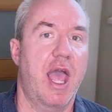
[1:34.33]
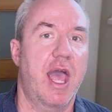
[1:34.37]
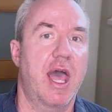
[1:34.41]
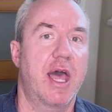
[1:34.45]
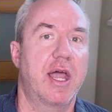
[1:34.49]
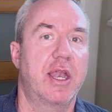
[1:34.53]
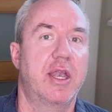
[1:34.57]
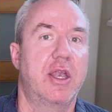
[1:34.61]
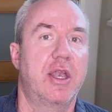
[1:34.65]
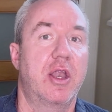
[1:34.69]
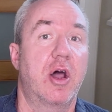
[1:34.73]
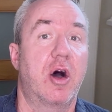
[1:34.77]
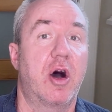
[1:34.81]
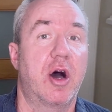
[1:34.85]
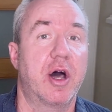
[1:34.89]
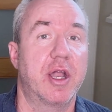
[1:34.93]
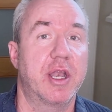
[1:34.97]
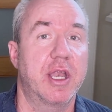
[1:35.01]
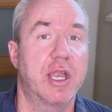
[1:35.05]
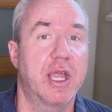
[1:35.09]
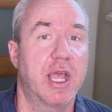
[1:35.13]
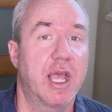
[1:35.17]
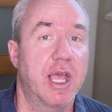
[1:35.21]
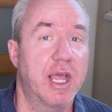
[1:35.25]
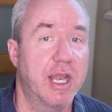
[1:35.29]

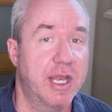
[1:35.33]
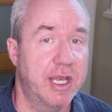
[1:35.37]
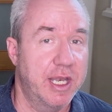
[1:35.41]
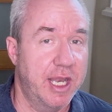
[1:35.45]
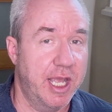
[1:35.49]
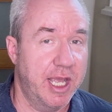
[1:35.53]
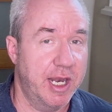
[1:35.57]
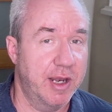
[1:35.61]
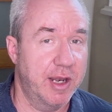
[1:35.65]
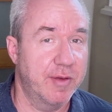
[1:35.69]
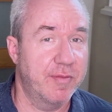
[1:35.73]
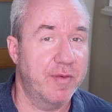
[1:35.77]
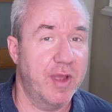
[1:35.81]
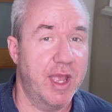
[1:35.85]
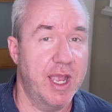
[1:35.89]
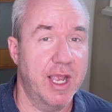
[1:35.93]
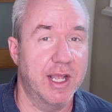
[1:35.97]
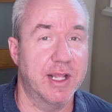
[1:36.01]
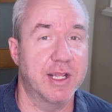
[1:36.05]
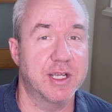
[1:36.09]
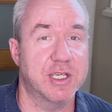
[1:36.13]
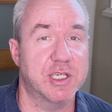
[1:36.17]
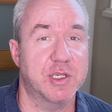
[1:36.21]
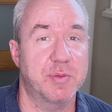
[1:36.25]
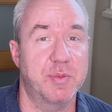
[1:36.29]
non-native English
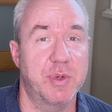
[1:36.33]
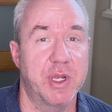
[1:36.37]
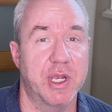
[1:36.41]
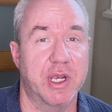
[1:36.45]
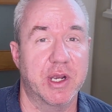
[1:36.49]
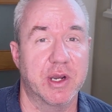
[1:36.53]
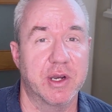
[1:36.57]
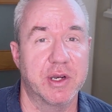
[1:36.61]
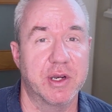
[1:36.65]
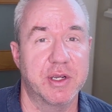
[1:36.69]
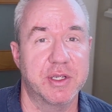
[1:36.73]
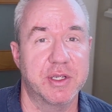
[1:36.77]
speakers